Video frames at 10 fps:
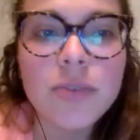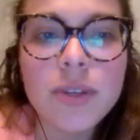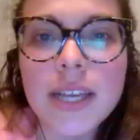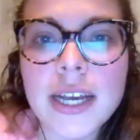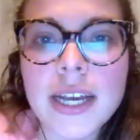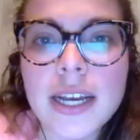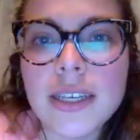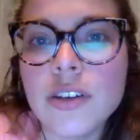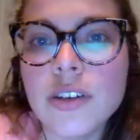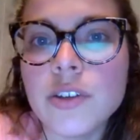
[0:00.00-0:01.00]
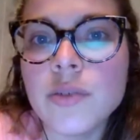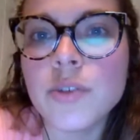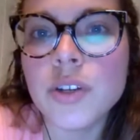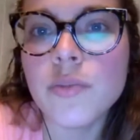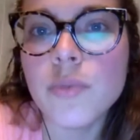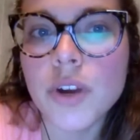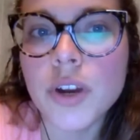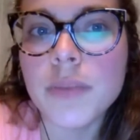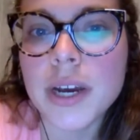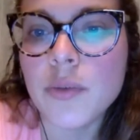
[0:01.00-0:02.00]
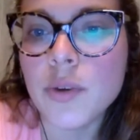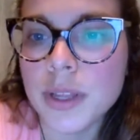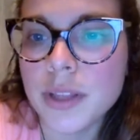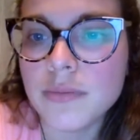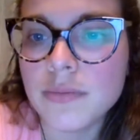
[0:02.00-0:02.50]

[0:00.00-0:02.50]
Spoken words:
that and the consumption of porn by women.